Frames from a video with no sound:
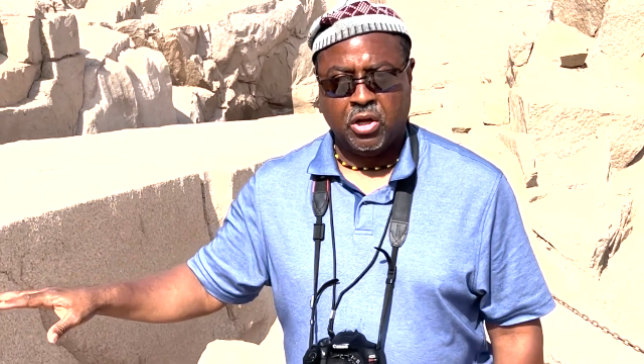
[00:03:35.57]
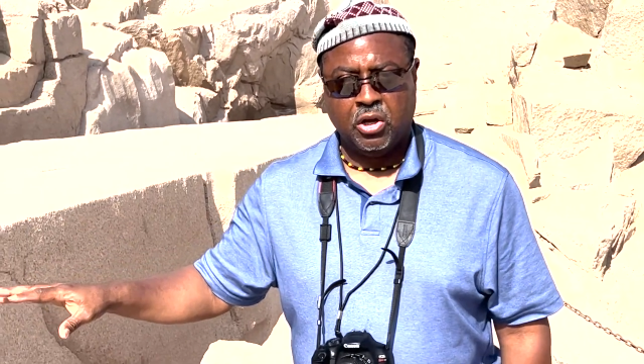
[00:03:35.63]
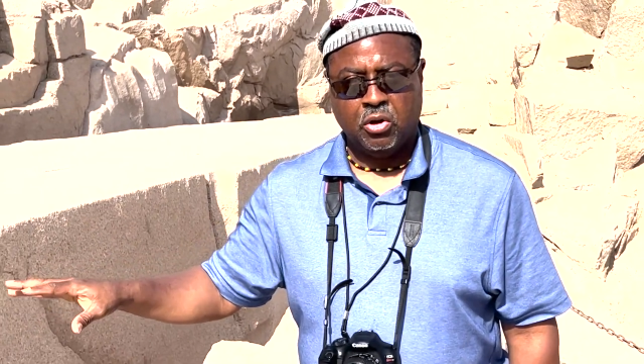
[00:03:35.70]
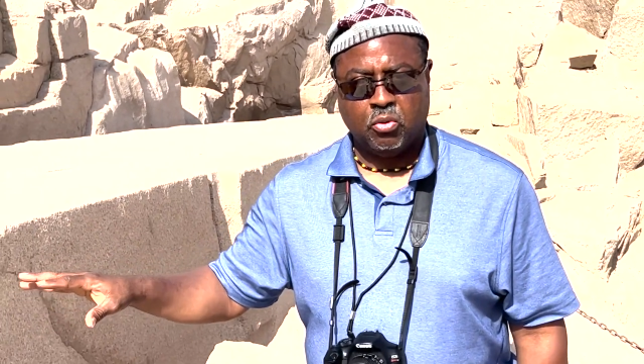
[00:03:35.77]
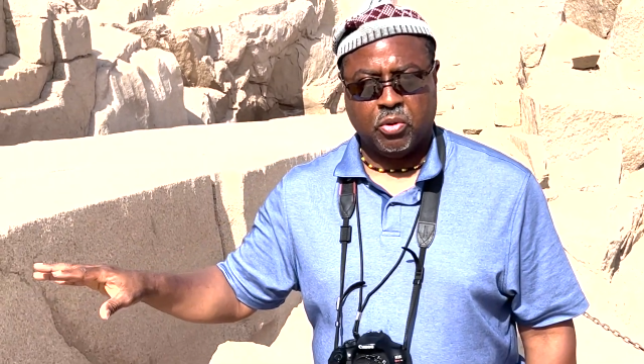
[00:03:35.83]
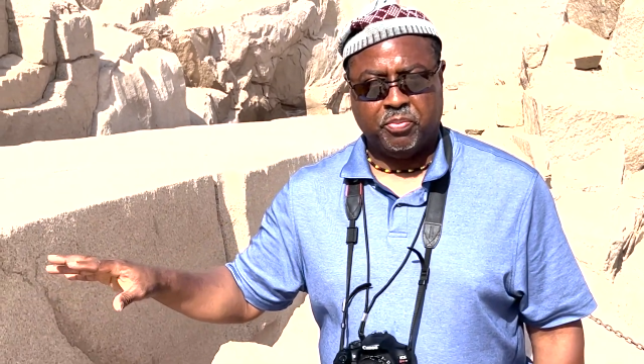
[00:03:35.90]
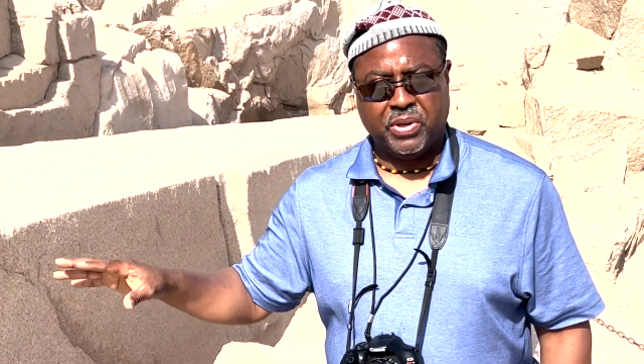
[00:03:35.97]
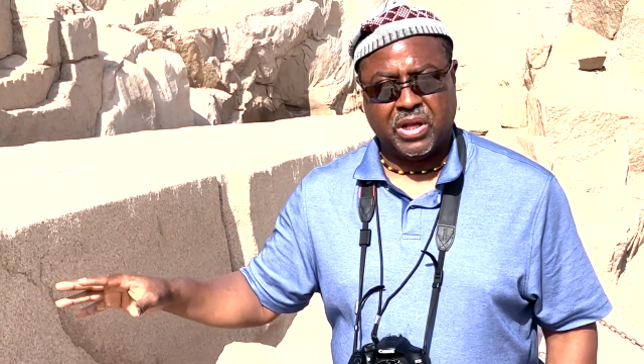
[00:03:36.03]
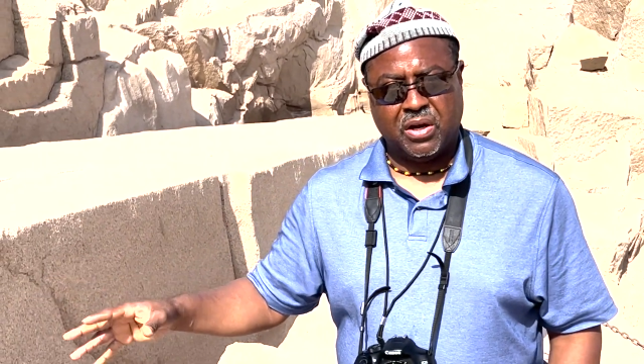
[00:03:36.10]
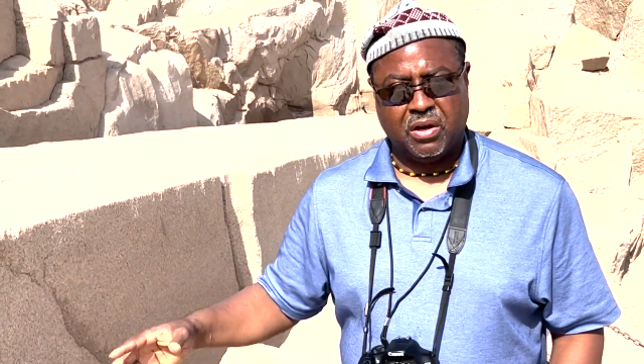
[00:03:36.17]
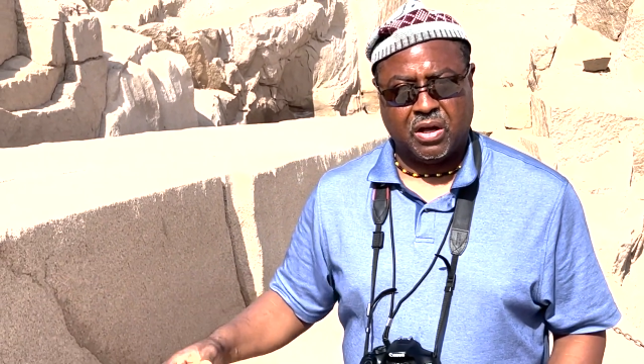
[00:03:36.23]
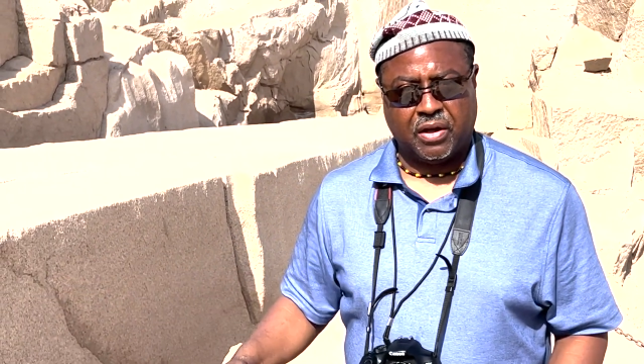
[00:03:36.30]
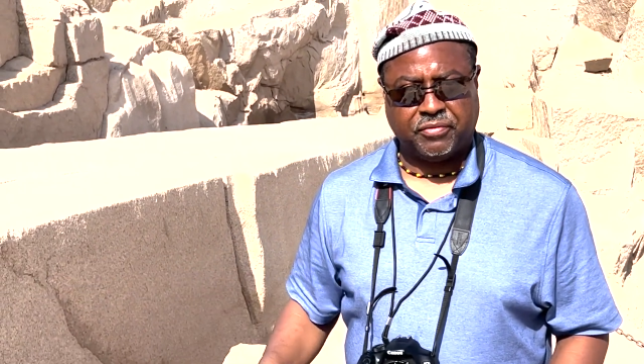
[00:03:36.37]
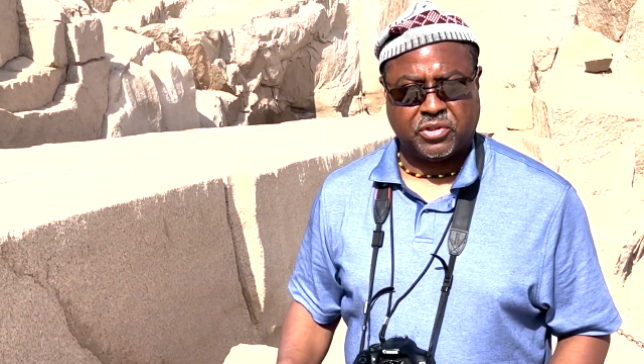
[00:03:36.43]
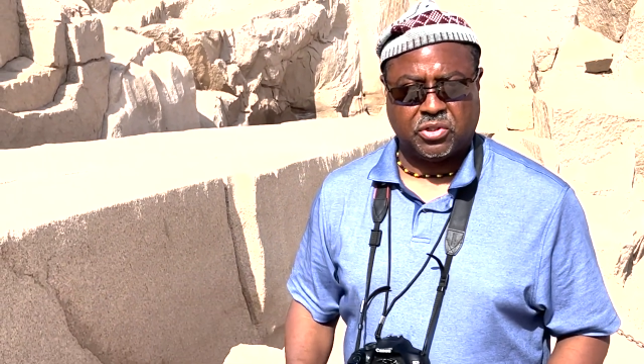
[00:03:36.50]
would be
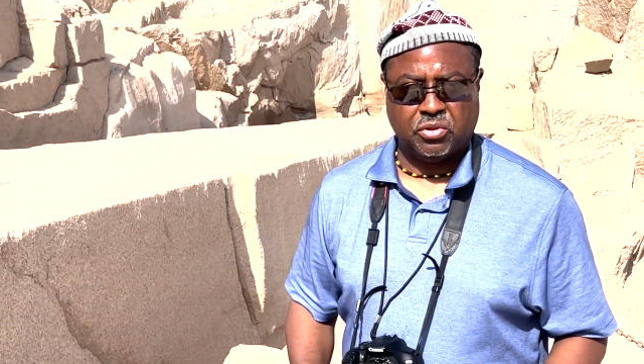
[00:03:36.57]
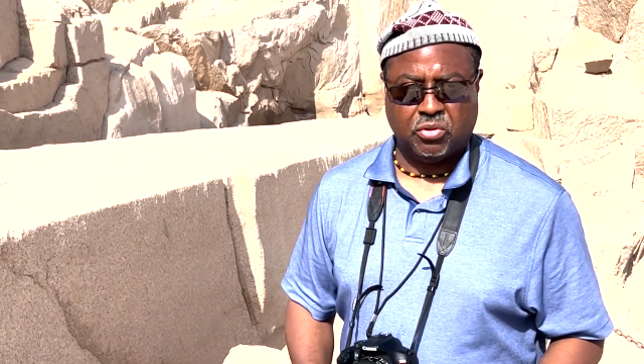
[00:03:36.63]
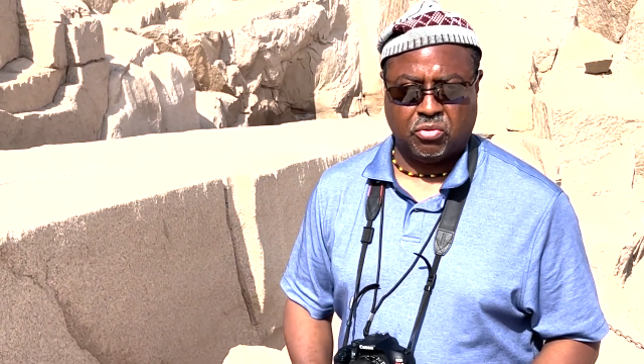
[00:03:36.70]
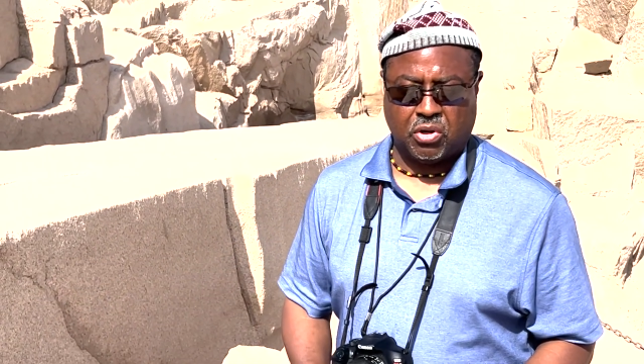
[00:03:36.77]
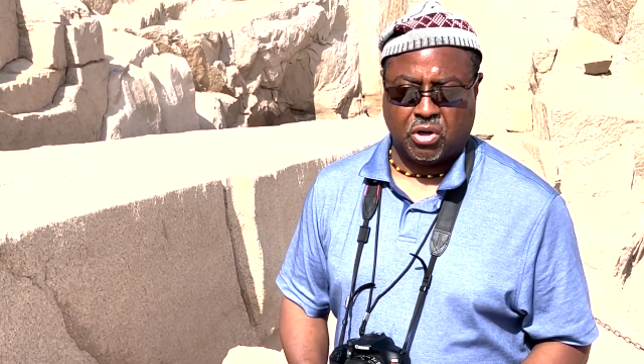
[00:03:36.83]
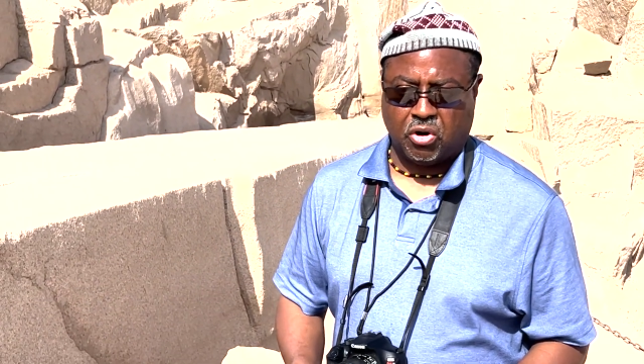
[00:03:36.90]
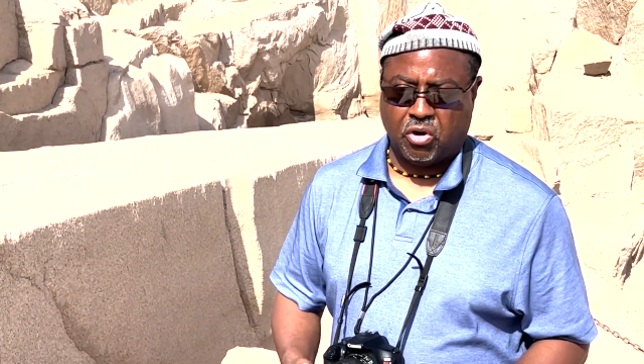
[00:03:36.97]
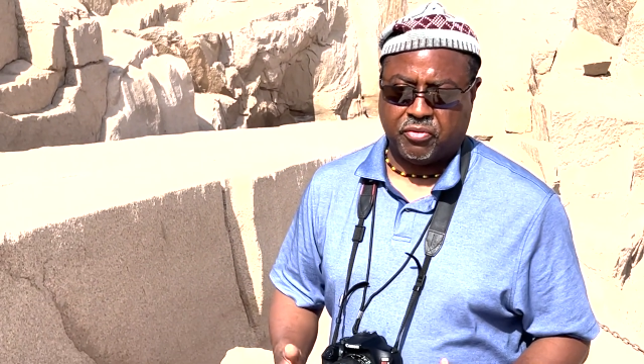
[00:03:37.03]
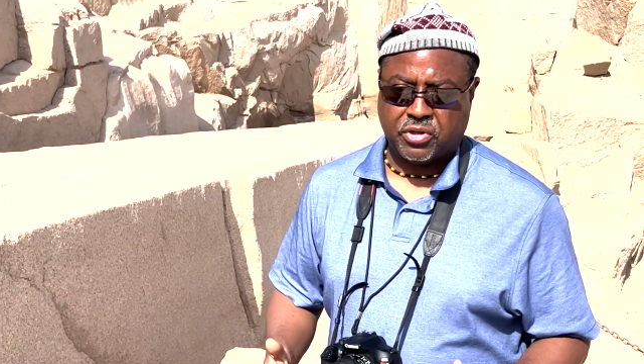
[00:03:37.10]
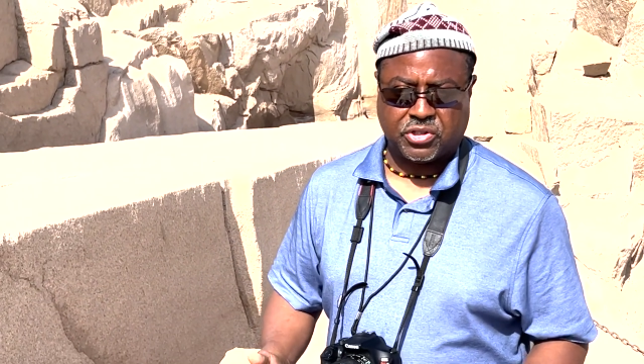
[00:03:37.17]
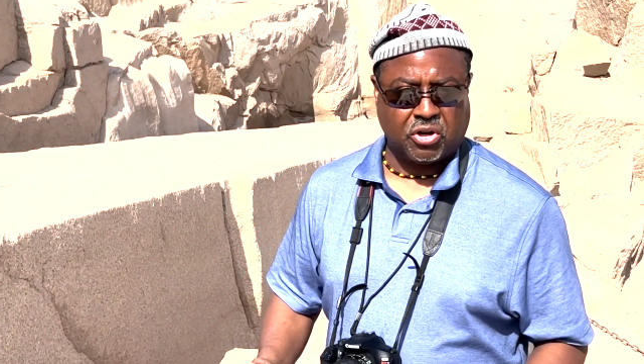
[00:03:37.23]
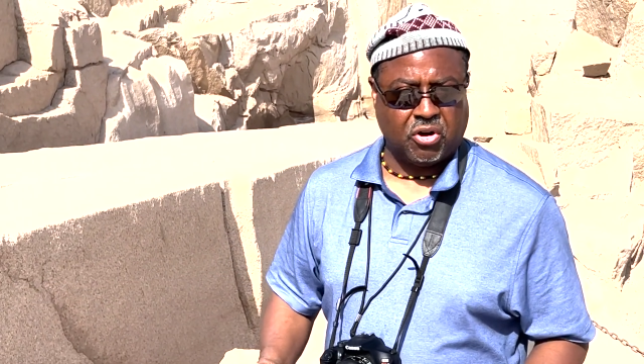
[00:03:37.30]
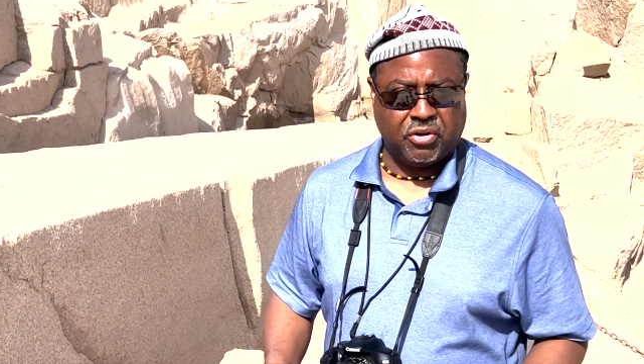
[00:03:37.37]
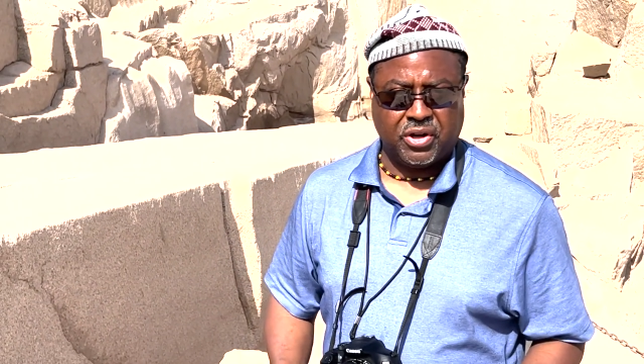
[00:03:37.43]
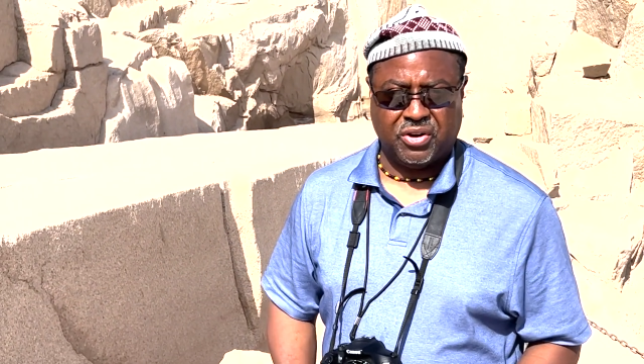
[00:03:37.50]
enough to
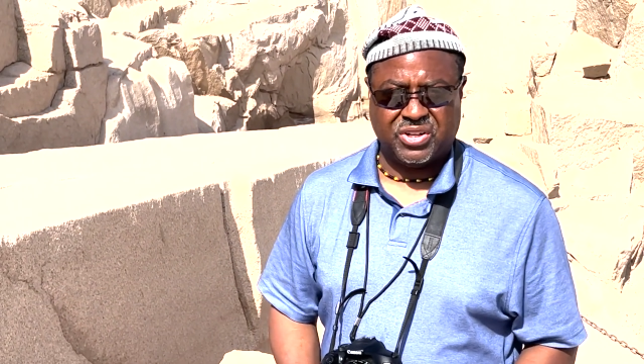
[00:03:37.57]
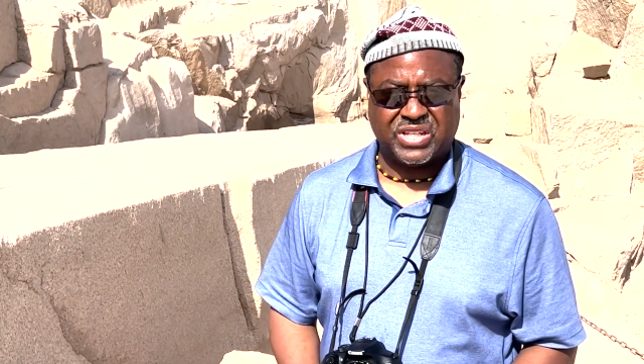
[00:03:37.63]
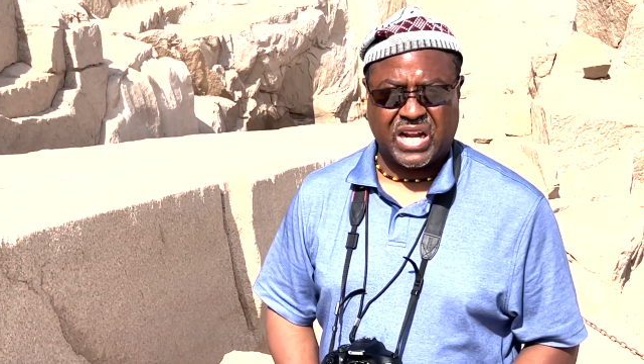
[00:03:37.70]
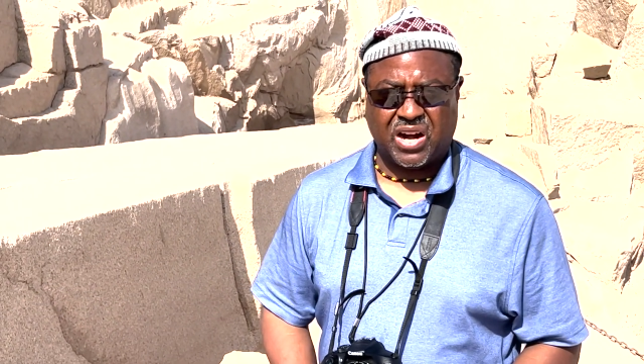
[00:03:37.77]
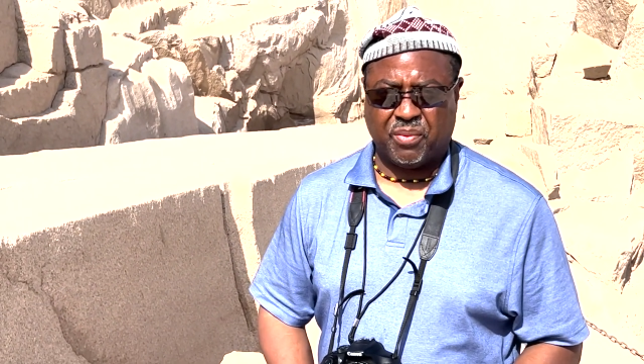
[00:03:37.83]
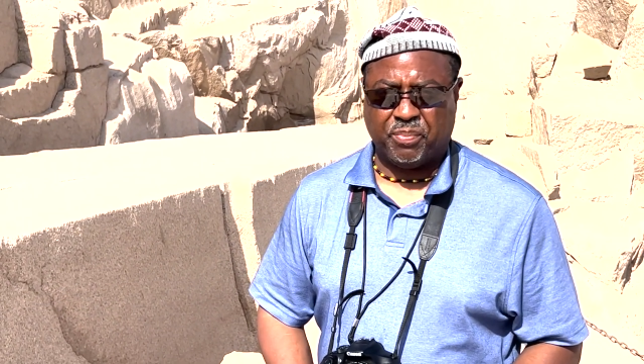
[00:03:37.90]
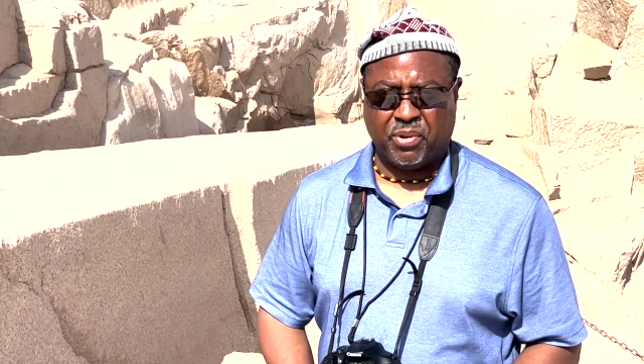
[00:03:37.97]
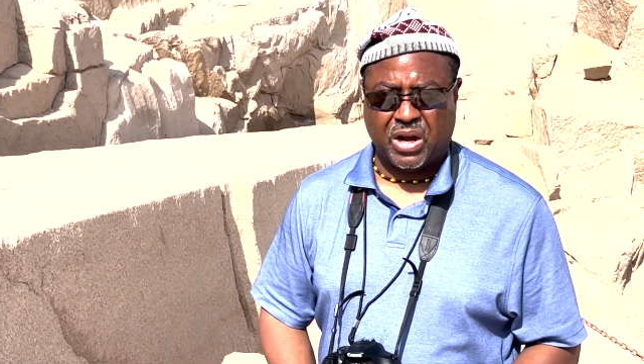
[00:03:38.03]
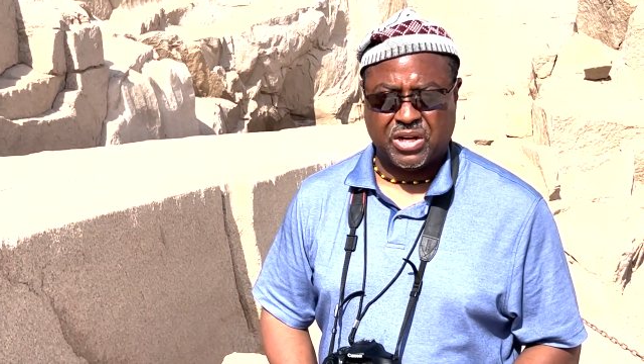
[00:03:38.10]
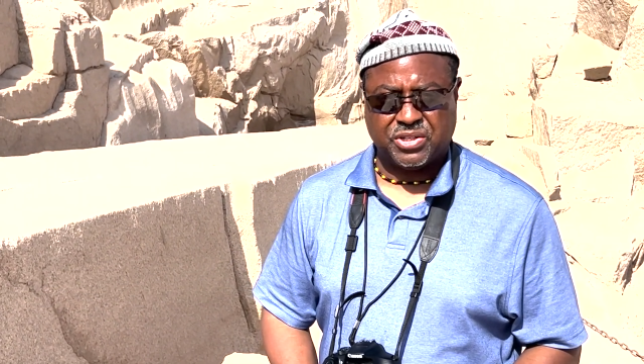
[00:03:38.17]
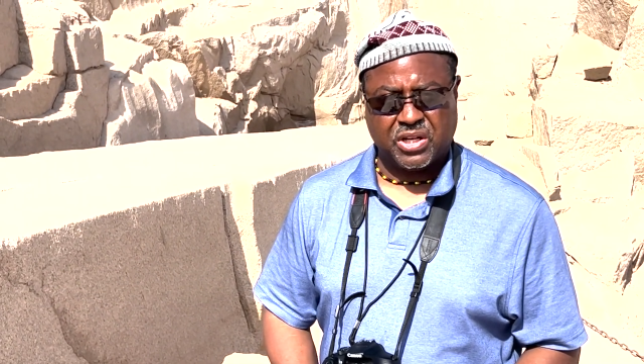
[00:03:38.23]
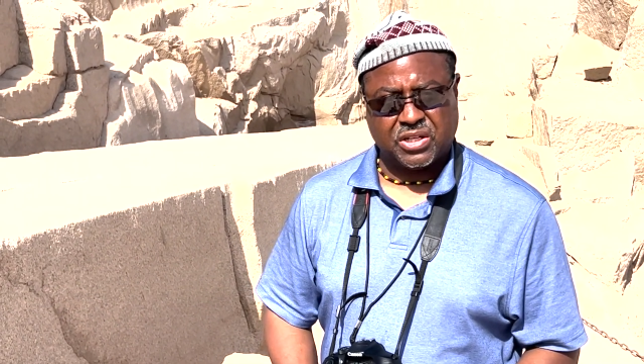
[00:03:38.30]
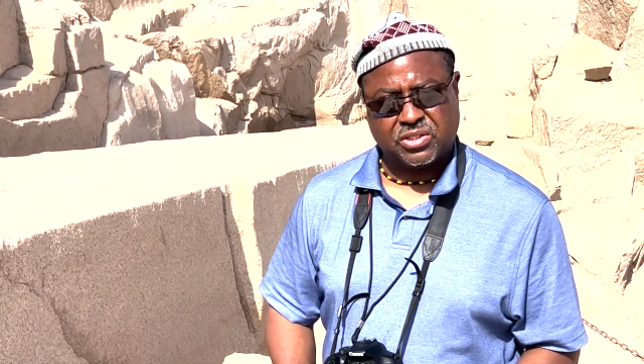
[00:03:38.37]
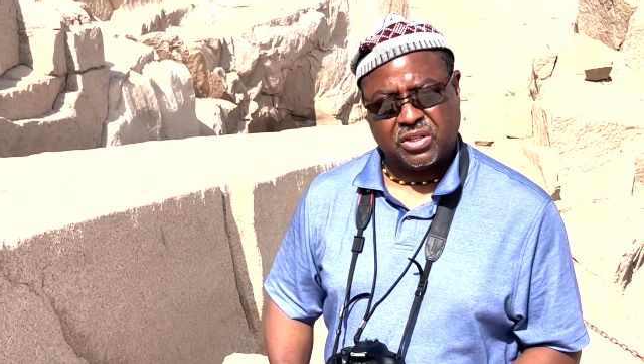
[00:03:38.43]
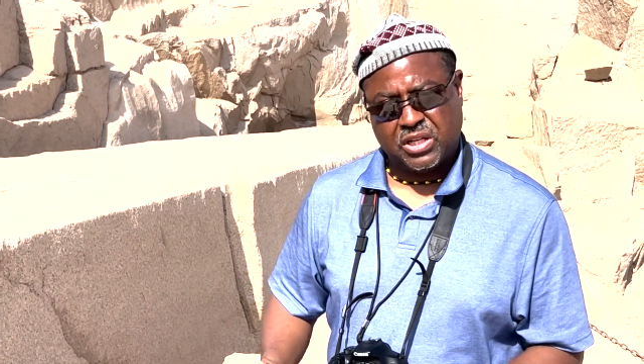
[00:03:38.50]
overturn the entire project.